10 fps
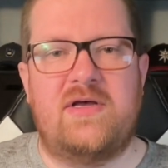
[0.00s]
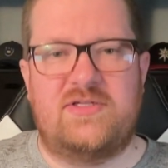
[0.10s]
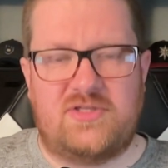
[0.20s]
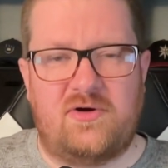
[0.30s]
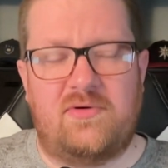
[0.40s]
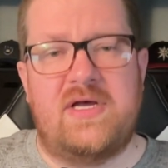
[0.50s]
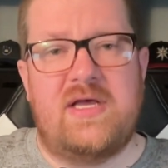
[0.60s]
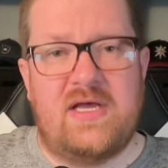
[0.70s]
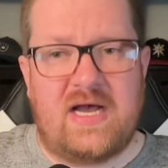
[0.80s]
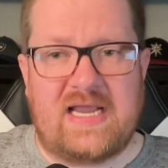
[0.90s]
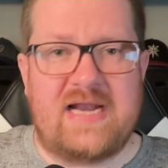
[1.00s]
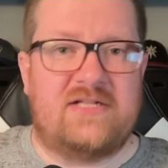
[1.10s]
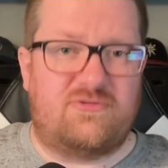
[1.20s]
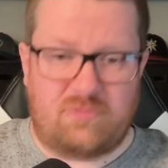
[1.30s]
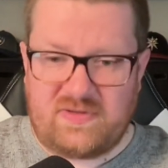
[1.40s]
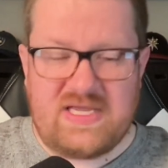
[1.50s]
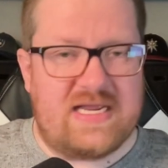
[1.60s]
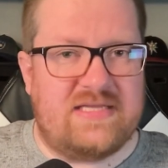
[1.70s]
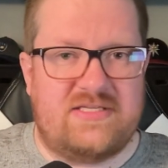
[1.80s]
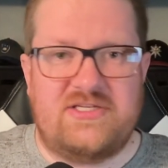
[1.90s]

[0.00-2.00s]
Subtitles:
So again, it's really easy